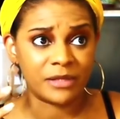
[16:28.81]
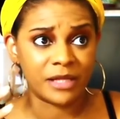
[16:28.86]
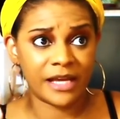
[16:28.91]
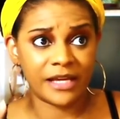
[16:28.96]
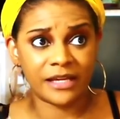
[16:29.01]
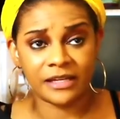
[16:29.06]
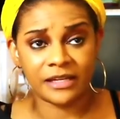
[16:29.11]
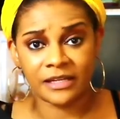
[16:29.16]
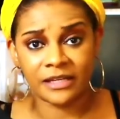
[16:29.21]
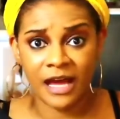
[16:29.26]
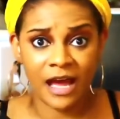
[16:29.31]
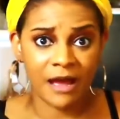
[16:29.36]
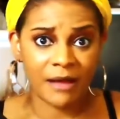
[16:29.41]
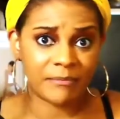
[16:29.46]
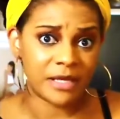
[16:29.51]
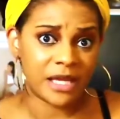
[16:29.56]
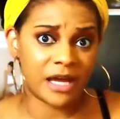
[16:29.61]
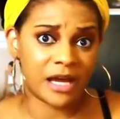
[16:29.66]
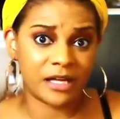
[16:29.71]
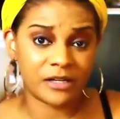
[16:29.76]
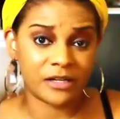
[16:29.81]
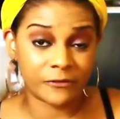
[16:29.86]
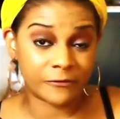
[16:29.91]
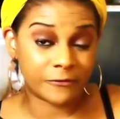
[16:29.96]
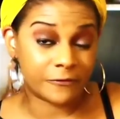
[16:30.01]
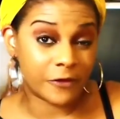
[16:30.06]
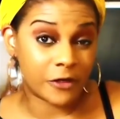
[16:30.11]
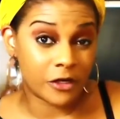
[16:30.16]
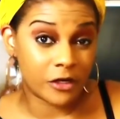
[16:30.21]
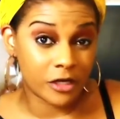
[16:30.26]
like got me out of a
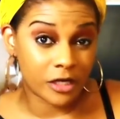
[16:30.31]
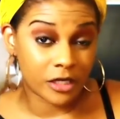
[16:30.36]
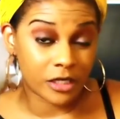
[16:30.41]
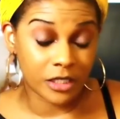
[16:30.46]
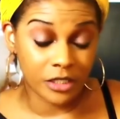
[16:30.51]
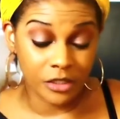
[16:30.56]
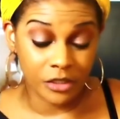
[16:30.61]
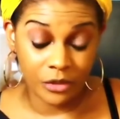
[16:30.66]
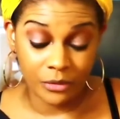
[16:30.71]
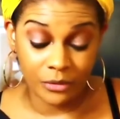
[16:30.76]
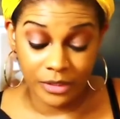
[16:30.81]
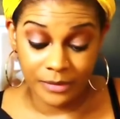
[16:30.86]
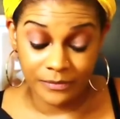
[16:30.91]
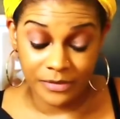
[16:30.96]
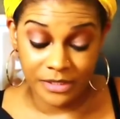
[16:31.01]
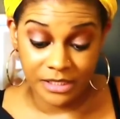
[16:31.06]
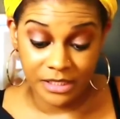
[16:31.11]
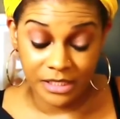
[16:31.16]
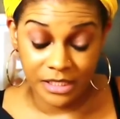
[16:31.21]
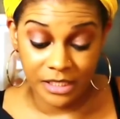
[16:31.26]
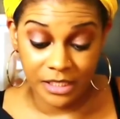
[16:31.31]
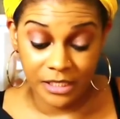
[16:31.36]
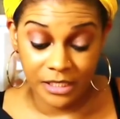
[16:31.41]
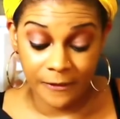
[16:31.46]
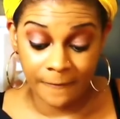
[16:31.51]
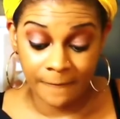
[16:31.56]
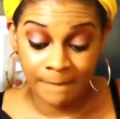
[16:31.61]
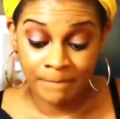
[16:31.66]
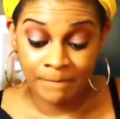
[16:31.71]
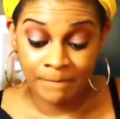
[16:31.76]
funk. You know what I'm saying?